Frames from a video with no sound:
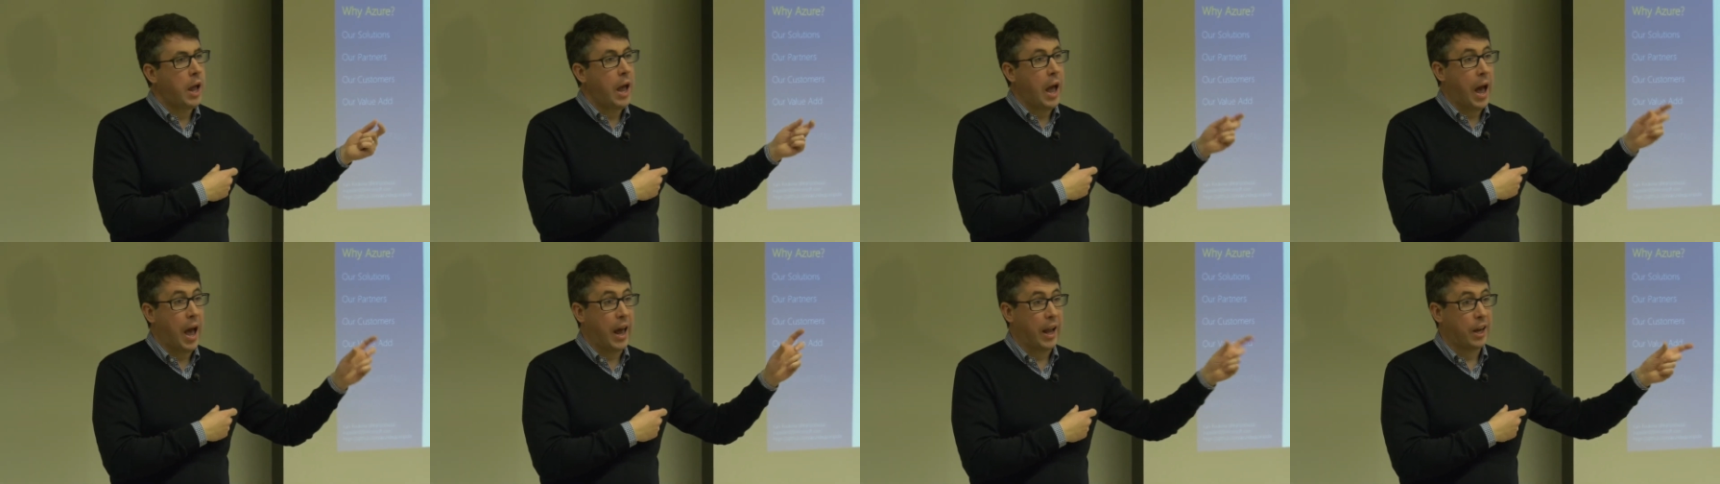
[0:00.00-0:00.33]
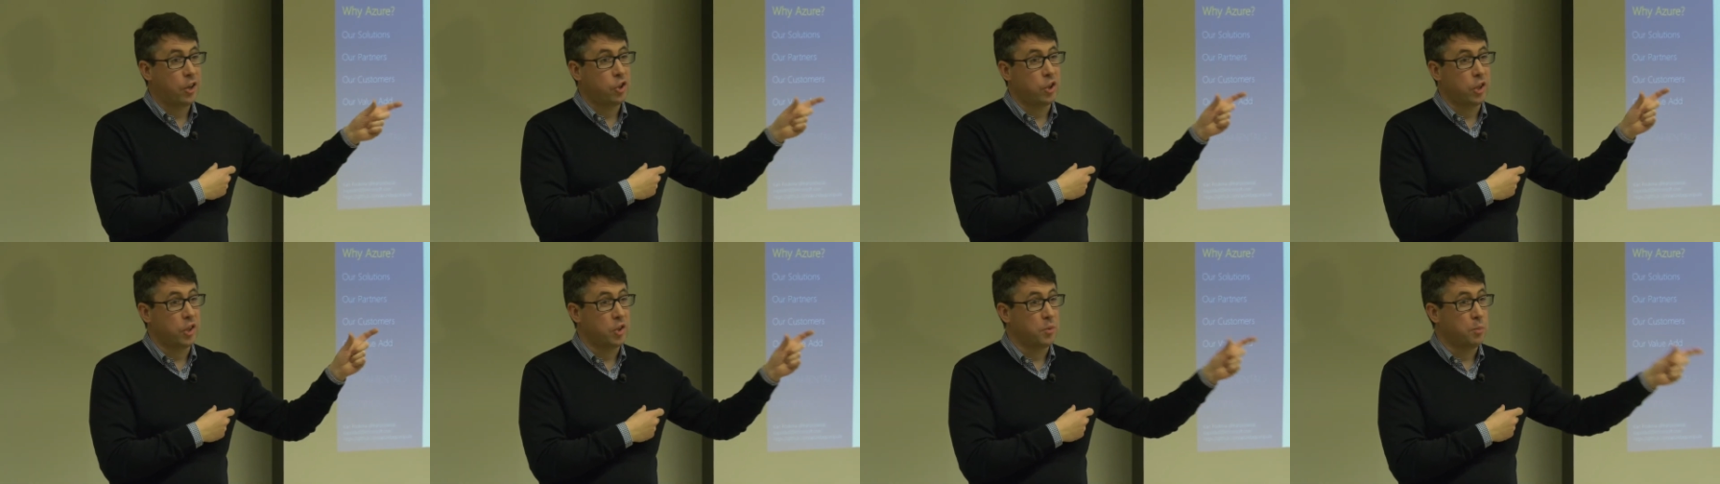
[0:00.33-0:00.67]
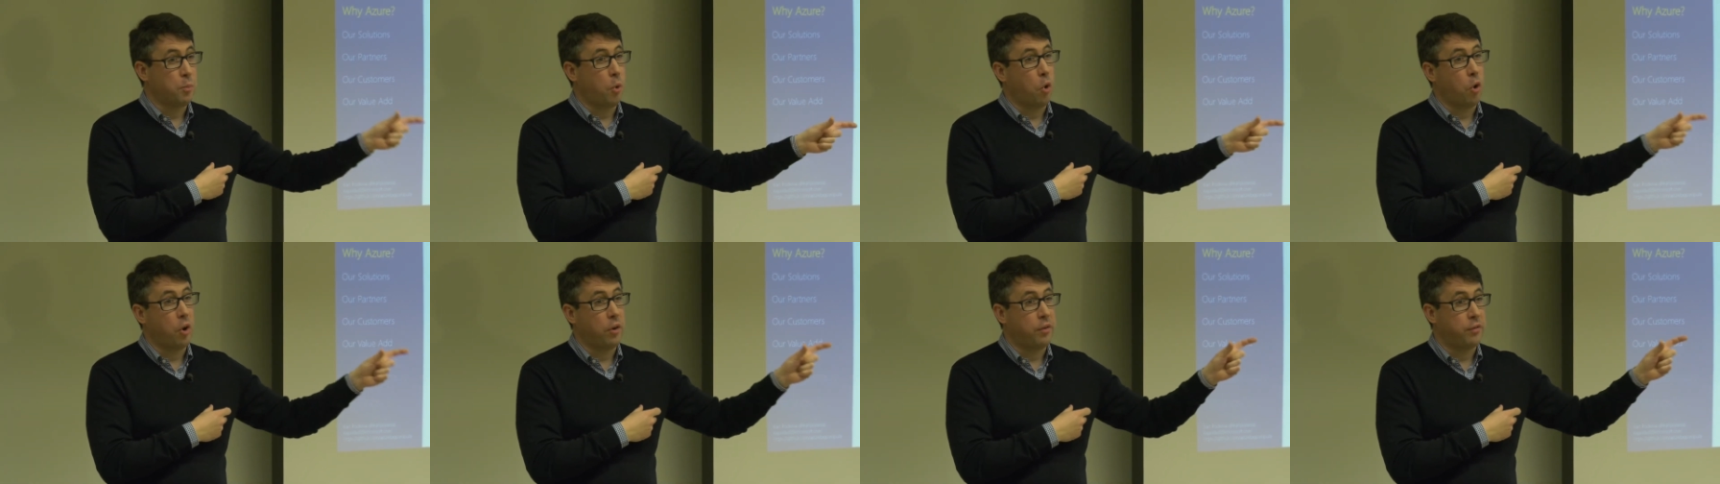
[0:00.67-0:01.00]
and actually it's
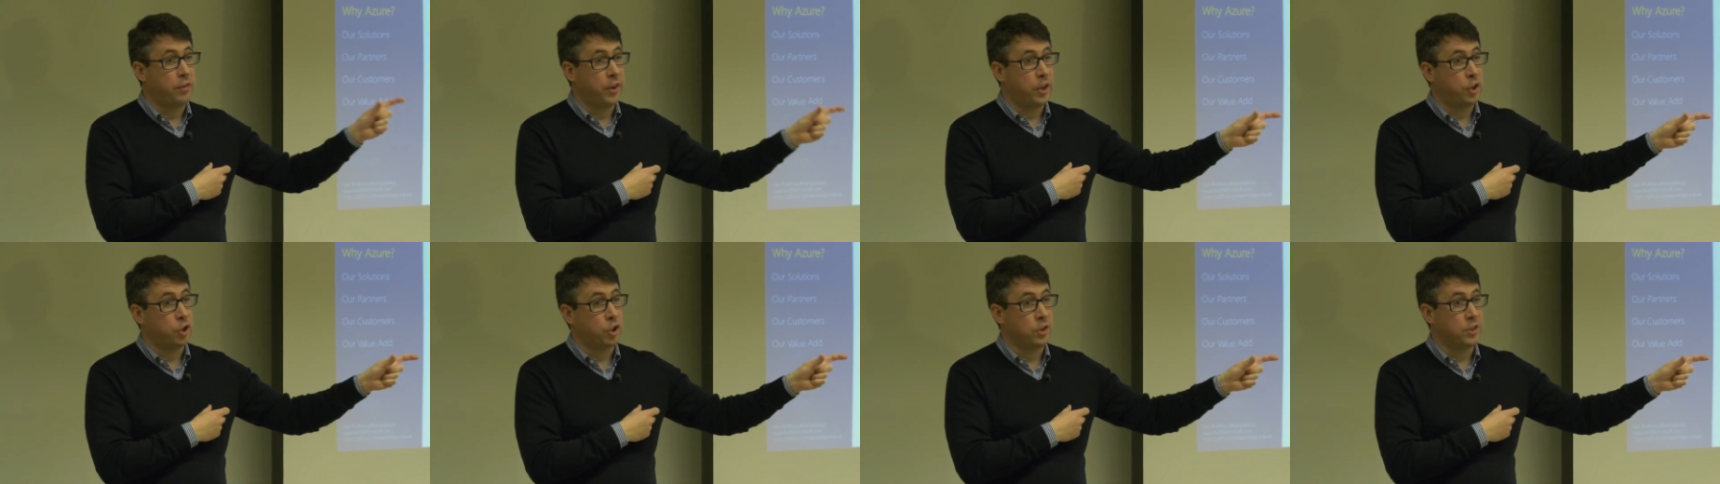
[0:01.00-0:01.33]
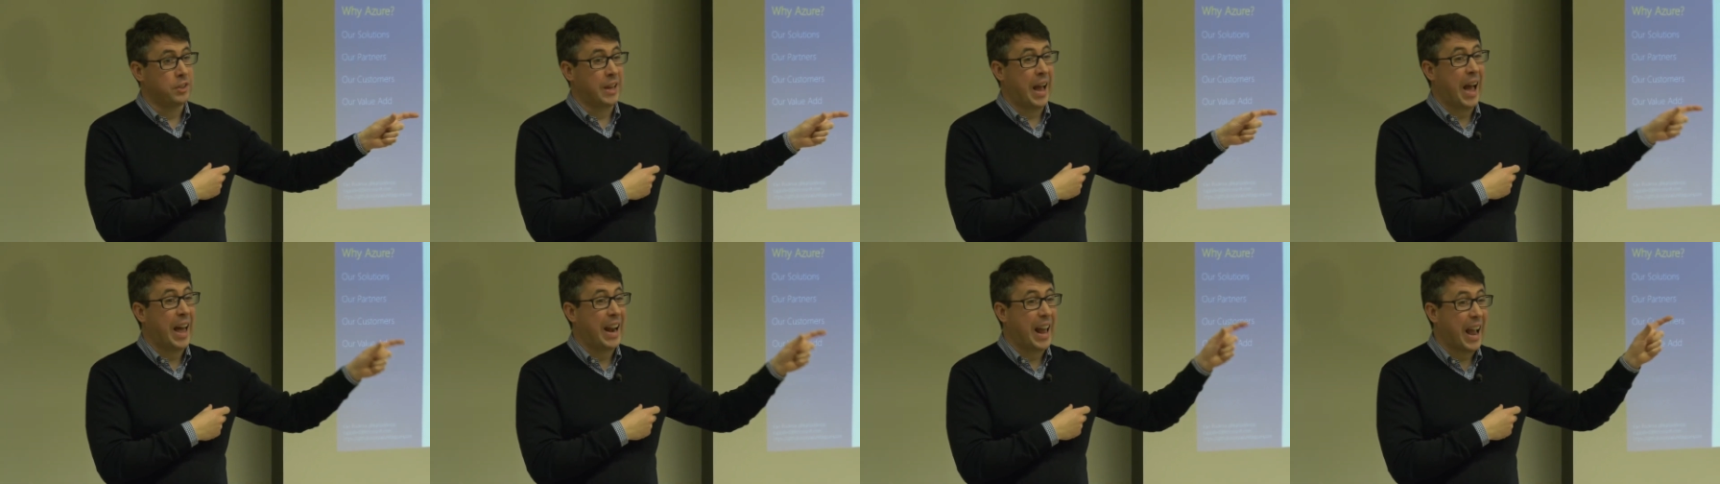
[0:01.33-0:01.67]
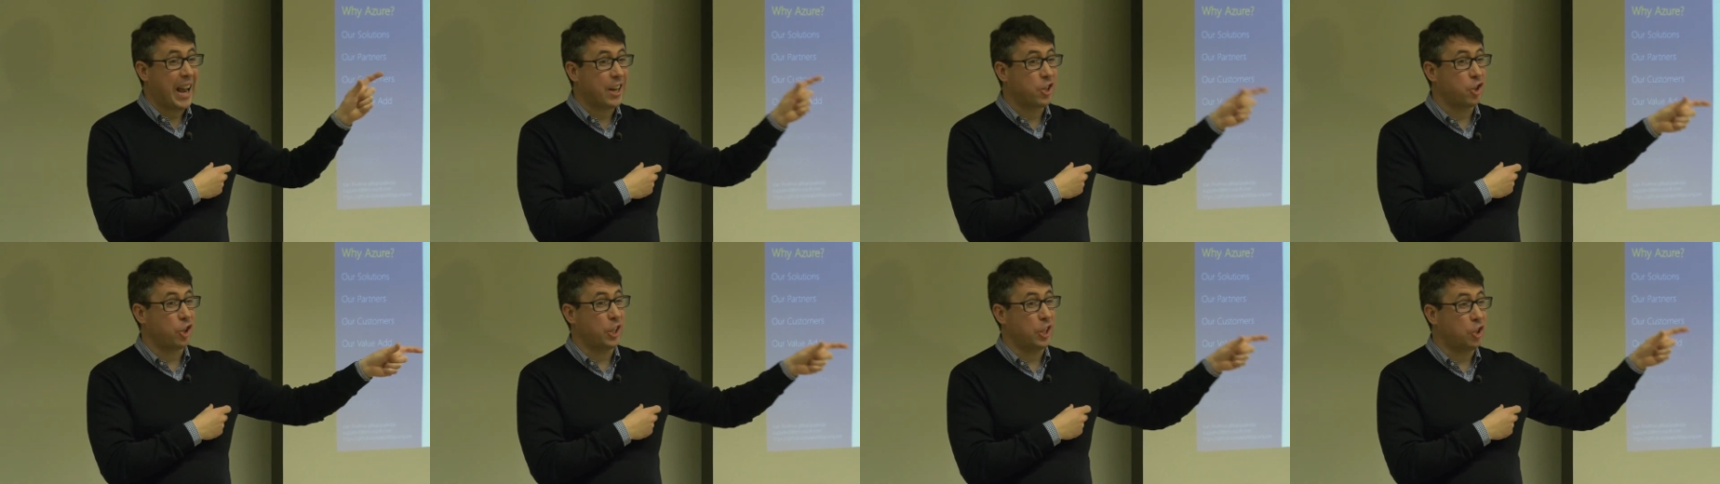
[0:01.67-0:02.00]
more efficient and
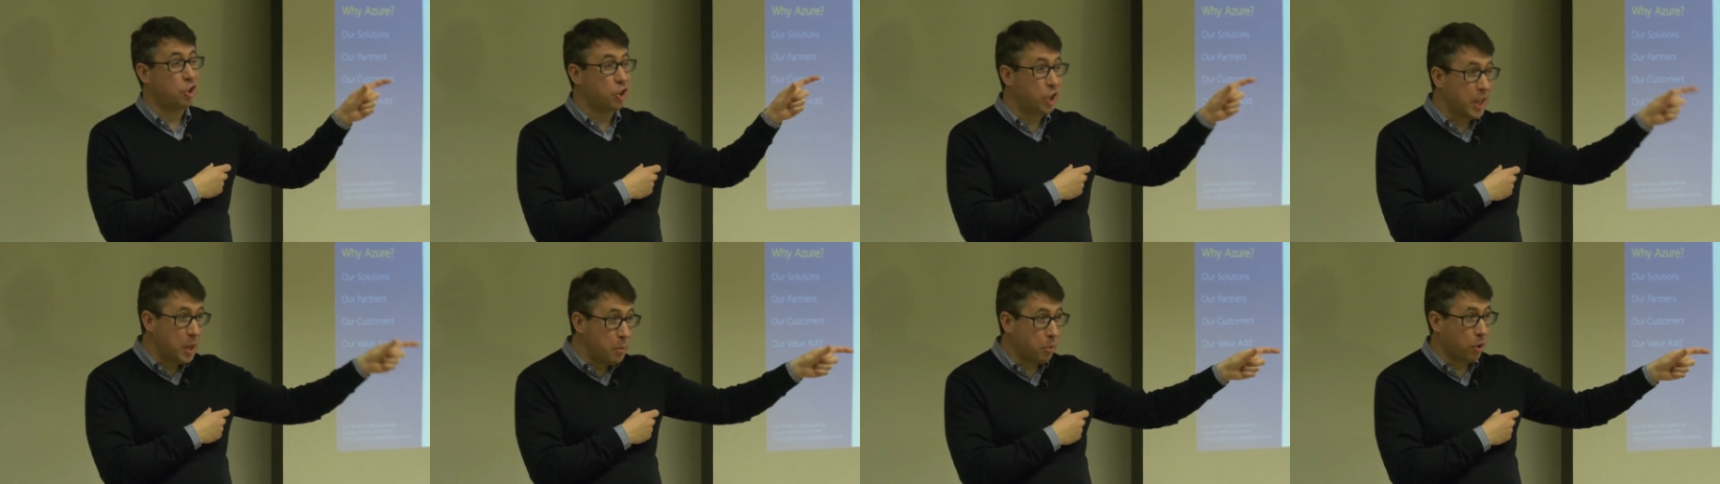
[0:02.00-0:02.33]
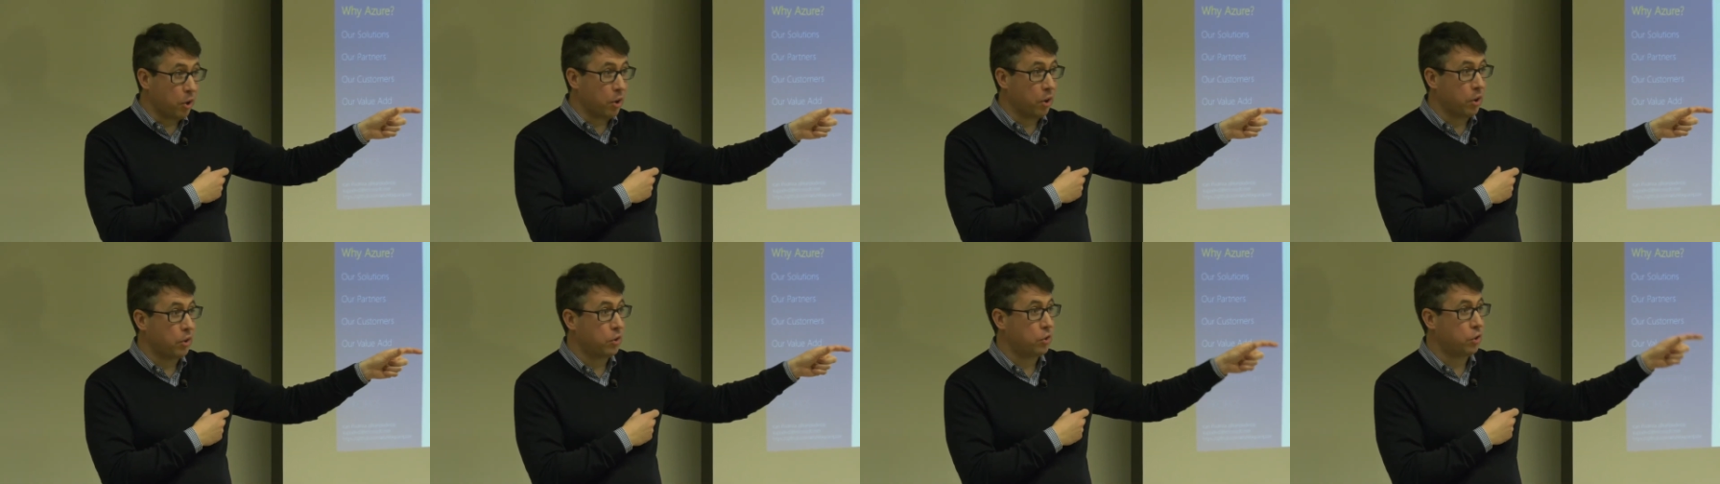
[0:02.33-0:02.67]
actually cheaper